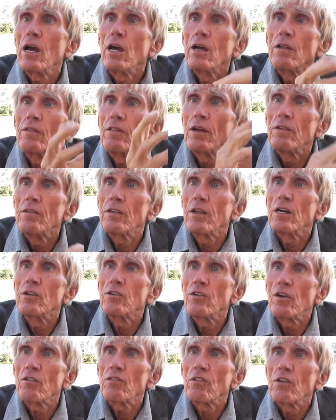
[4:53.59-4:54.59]
and then
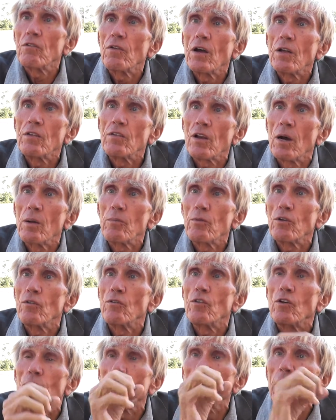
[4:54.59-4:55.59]
digestive enzymes
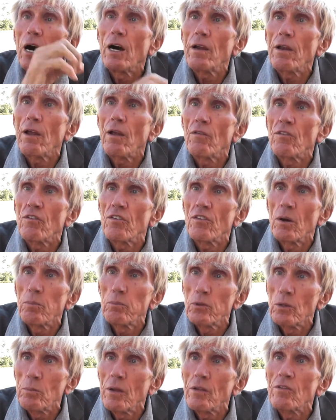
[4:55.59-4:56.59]
of your body and
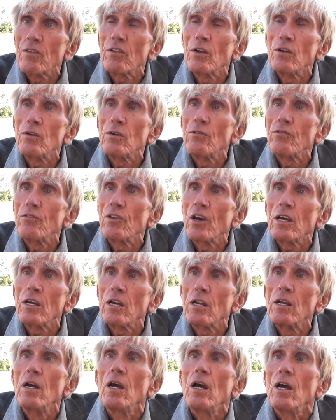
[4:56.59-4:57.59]
supplements that you've
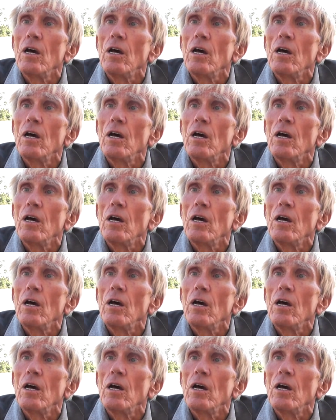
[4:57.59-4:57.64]
taken.